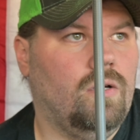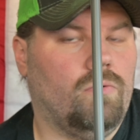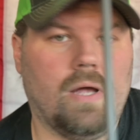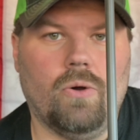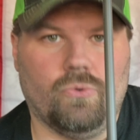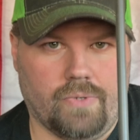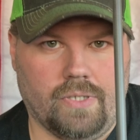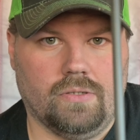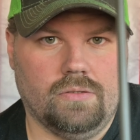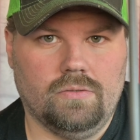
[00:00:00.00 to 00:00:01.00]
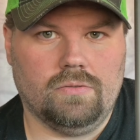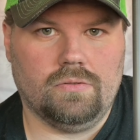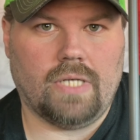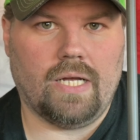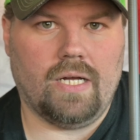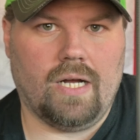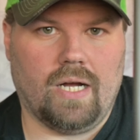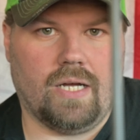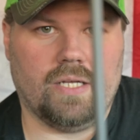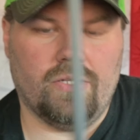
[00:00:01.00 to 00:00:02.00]
round reel
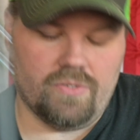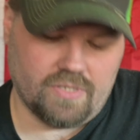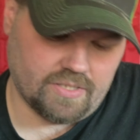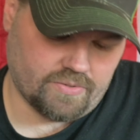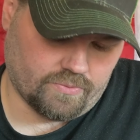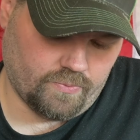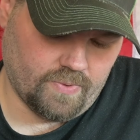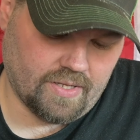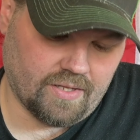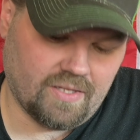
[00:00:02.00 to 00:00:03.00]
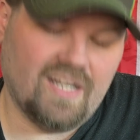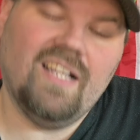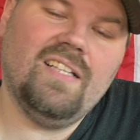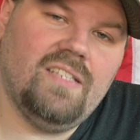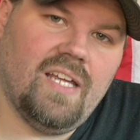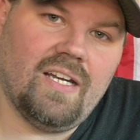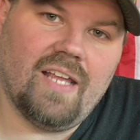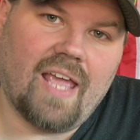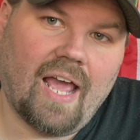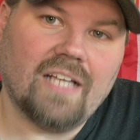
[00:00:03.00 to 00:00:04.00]
I use this with, and it didn't
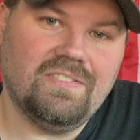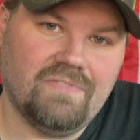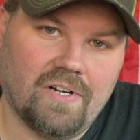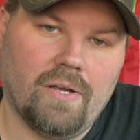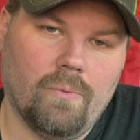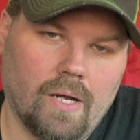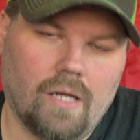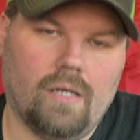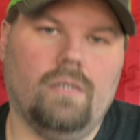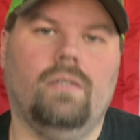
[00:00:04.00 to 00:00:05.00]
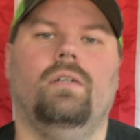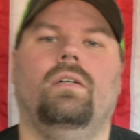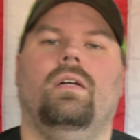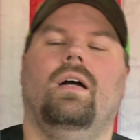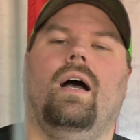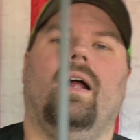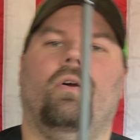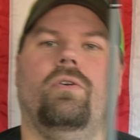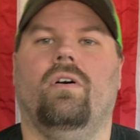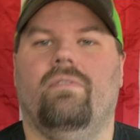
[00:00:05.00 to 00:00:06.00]
cast very well. I
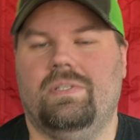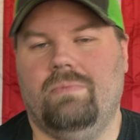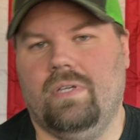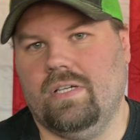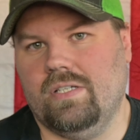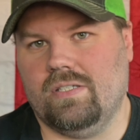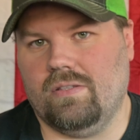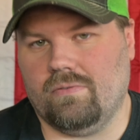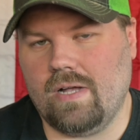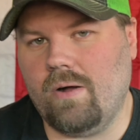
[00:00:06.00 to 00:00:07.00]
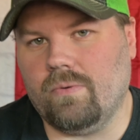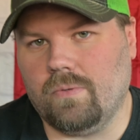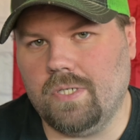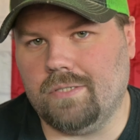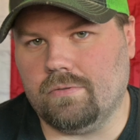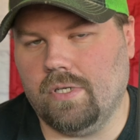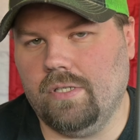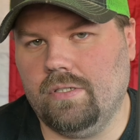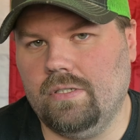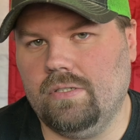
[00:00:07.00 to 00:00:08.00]
don't know if it's because of the round
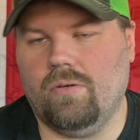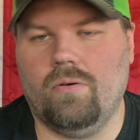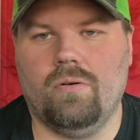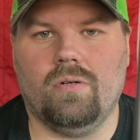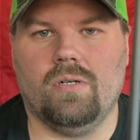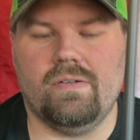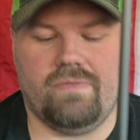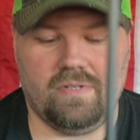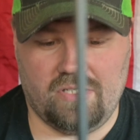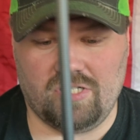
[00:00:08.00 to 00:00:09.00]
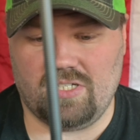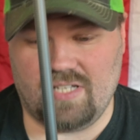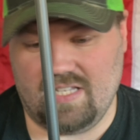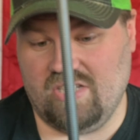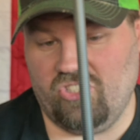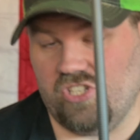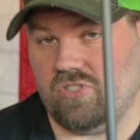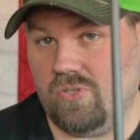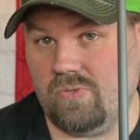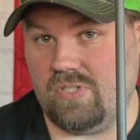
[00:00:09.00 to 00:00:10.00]
reel or if it's just this is
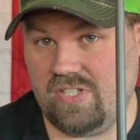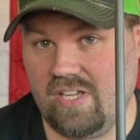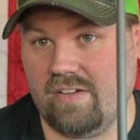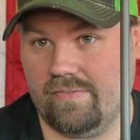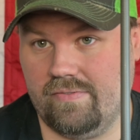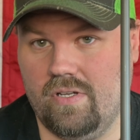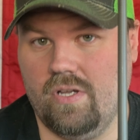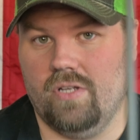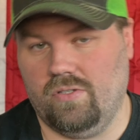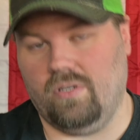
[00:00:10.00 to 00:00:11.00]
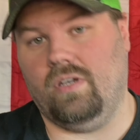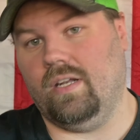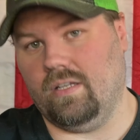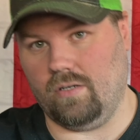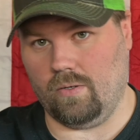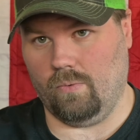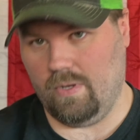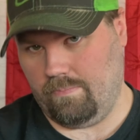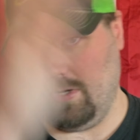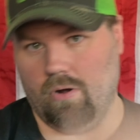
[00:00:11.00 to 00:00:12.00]
just too stiff to get a good
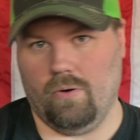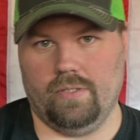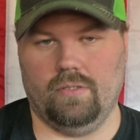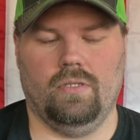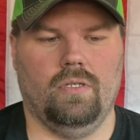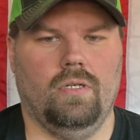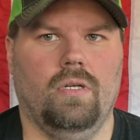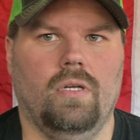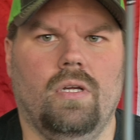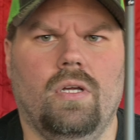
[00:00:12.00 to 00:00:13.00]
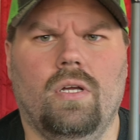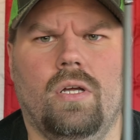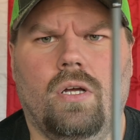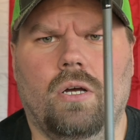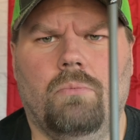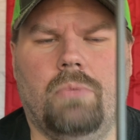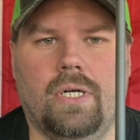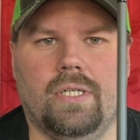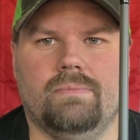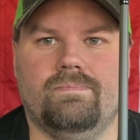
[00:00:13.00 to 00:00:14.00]
whip going.
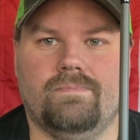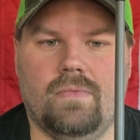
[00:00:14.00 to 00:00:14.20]
But